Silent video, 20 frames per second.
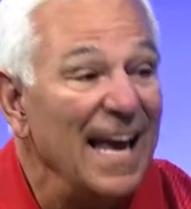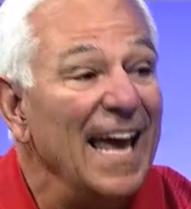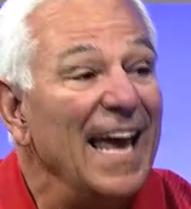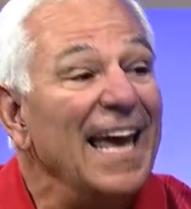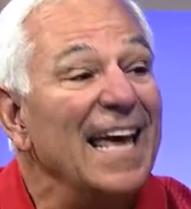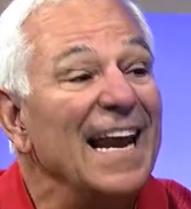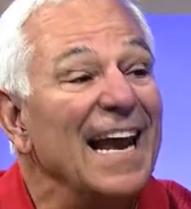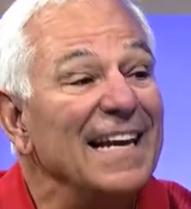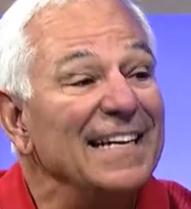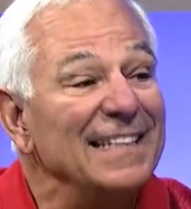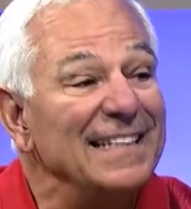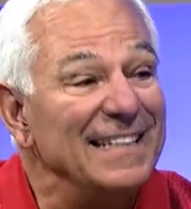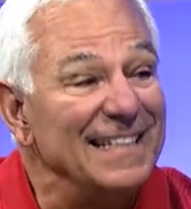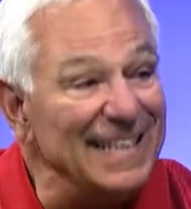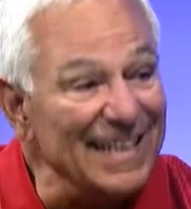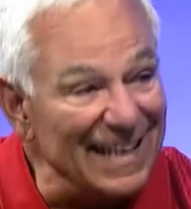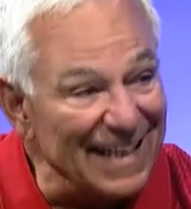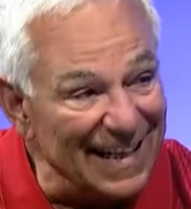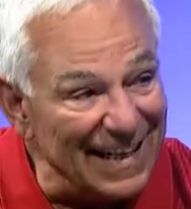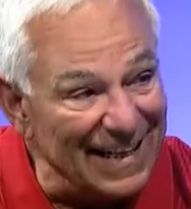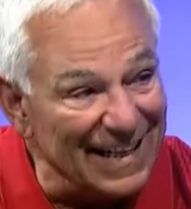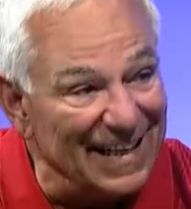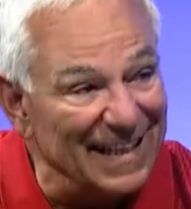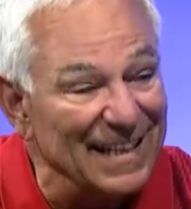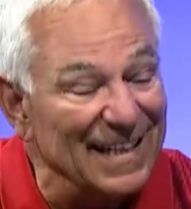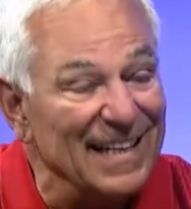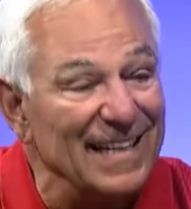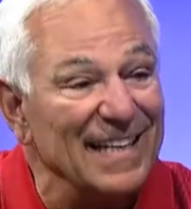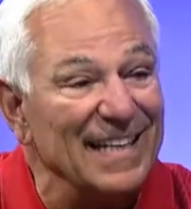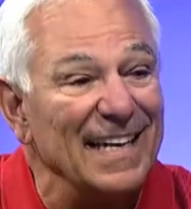and I did
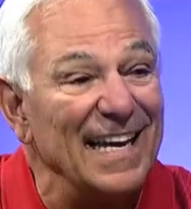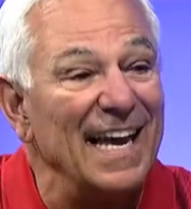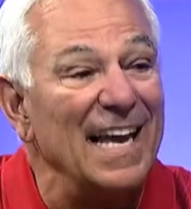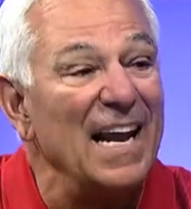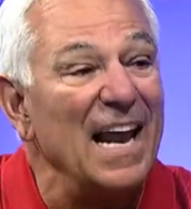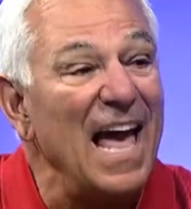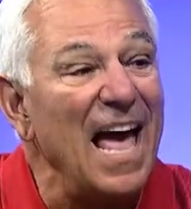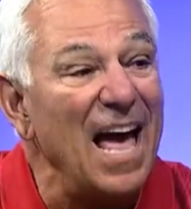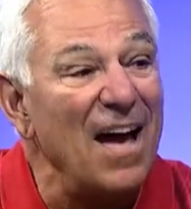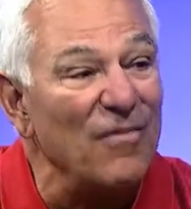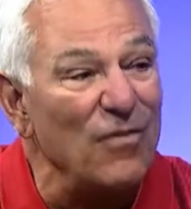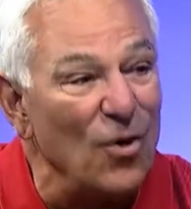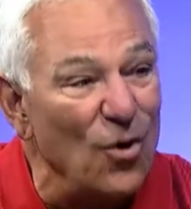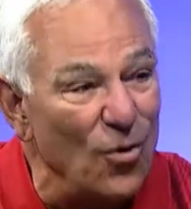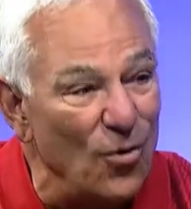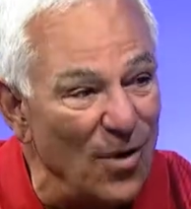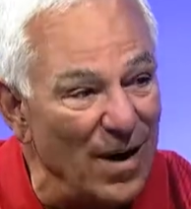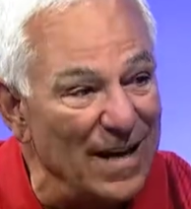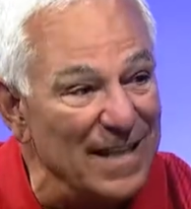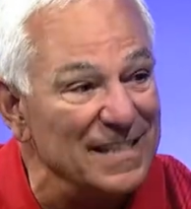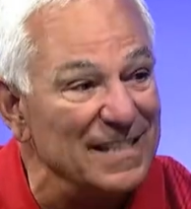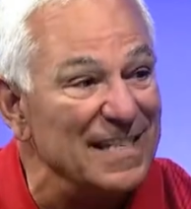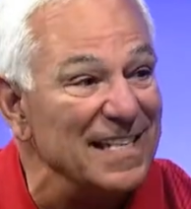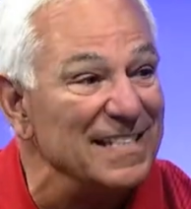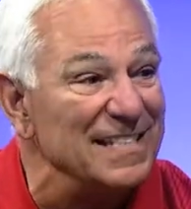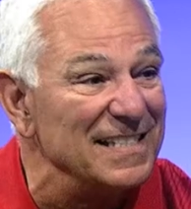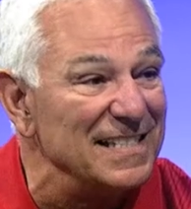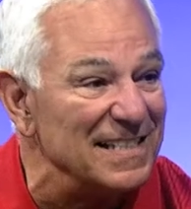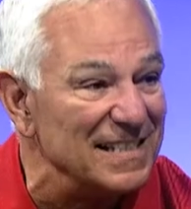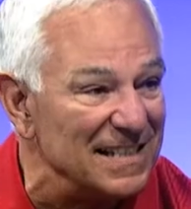and have always
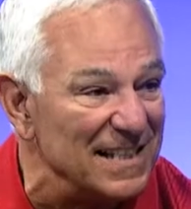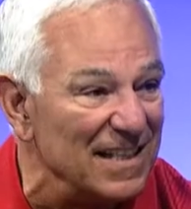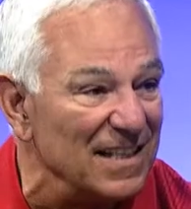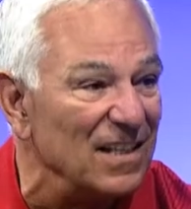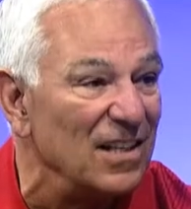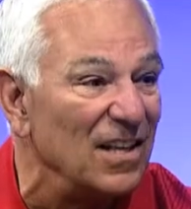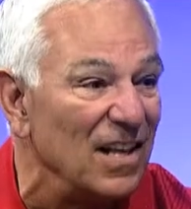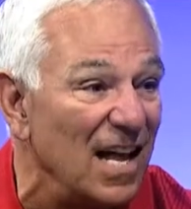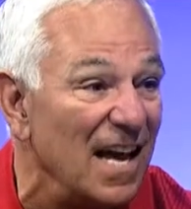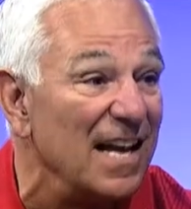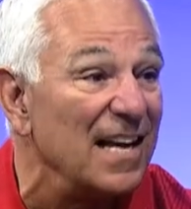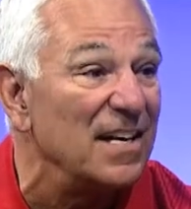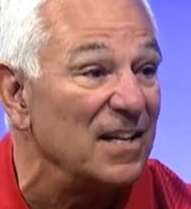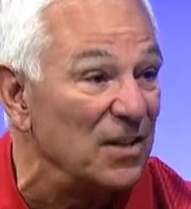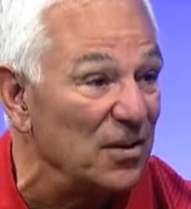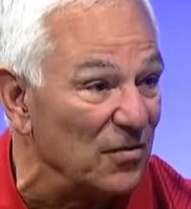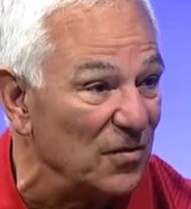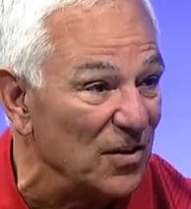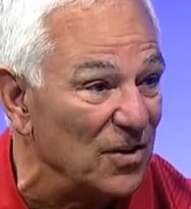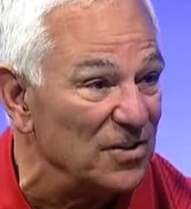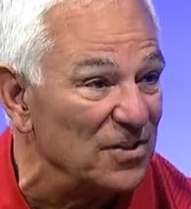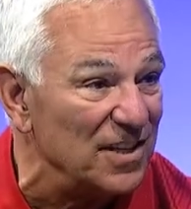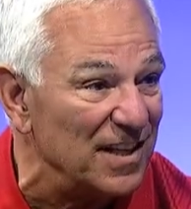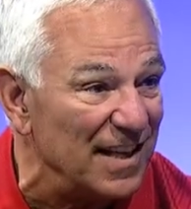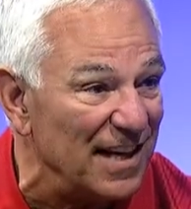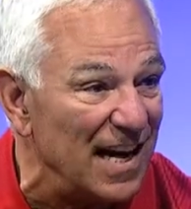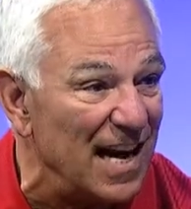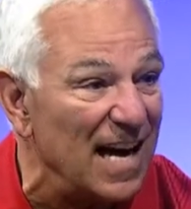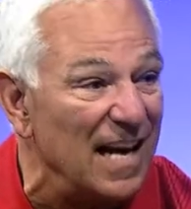and still like diversity.